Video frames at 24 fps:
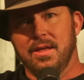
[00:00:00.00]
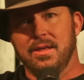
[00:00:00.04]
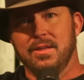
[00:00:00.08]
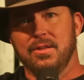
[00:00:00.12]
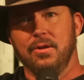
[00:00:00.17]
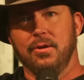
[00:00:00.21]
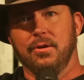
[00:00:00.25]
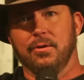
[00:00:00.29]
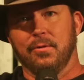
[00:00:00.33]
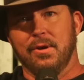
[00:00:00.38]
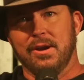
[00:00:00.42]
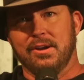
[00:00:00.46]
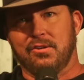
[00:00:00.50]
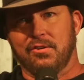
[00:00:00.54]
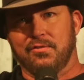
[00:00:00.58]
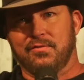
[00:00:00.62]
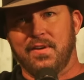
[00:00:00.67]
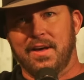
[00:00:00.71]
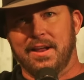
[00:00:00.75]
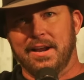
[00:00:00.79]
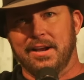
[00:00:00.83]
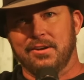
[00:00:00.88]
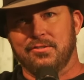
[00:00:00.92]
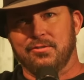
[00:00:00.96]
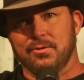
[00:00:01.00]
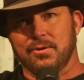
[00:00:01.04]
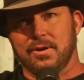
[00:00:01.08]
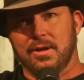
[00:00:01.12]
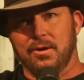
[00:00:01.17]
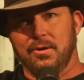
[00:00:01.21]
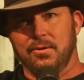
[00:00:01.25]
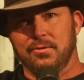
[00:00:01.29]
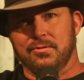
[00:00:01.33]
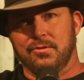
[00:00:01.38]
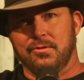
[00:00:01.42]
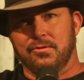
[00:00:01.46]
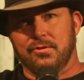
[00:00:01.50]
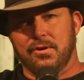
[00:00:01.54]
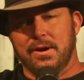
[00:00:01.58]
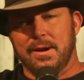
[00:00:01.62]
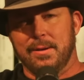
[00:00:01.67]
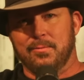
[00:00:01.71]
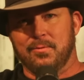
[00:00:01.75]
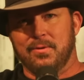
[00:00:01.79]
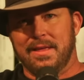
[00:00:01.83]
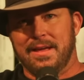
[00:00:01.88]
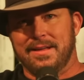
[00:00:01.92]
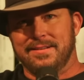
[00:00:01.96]
You can reach your financial goals and
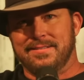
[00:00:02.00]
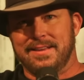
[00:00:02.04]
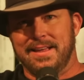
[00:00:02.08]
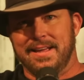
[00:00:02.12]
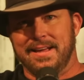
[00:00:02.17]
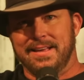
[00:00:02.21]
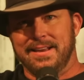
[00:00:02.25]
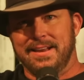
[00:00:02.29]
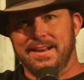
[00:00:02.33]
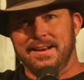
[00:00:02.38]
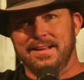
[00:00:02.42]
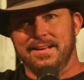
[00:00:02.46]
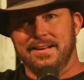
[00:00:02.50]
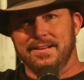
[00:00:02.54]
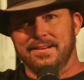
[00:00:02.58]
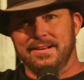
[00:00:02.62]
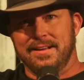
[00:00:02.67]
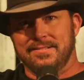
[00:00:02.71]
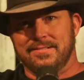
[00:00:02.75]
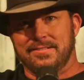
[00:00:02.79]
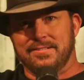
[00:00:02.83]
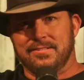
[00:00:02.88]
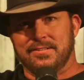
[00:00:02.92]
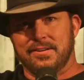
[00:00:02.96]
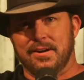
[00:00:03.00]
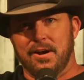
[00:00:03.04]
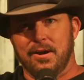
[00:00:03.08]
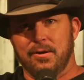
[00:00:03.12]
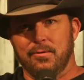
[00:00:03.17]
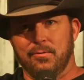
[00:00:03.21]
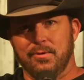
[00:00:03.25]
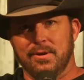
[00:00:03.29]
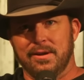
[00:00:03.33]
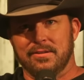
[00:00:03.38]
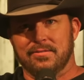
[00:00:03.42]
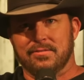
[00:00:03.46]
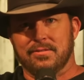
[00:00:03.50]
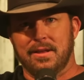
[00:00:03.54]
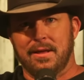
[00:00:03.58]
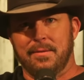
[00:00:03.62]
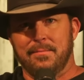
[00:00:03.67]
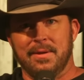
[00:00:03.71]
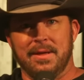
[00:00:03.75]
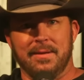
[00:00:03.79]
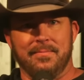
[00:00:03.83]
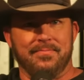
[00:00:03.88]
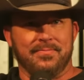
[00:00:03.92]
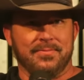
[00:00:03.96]
dreams without taking any unnecessary risk. I
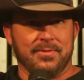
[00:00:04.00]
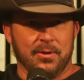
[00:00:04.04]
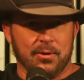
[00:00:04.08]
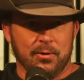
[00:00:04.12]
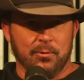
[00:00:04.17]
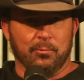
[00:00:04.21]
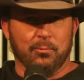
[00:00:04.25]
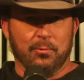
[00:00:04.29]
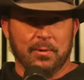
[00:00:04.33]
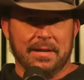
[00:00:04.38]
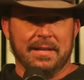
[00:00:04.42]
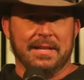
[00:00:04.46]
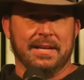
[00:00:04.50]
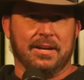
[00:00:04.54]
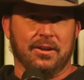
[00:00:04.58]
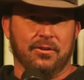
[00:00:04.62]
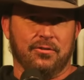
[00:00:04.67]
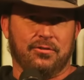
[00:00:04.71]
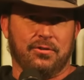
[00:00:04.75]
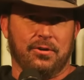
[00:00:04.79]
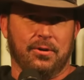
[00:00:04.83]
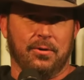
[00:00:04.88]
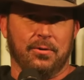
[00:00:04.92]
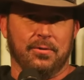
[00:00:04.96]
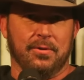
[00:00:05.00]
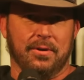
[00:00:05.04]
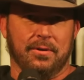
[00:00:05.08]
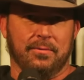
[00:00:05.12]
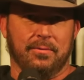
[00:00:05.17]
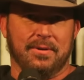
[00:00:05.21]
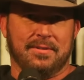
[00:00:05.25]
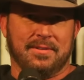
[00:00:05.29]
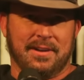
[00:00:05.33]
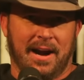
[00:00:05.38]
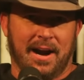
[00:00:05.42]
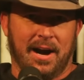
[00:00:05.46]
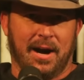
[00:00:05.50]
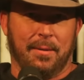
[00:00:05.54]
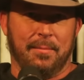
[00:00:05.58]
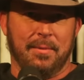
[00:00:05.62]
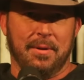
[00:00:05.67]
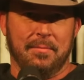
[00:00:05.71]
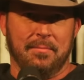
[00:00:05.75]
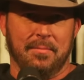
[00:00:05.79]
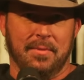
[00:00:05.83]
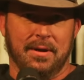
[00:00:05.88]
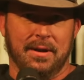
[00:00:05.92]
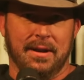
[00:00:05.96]
mean, do you really control your
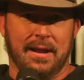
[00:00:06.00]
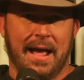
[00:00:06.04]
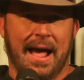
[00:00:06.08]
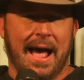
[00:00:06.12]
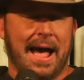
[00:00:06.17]
retirement money?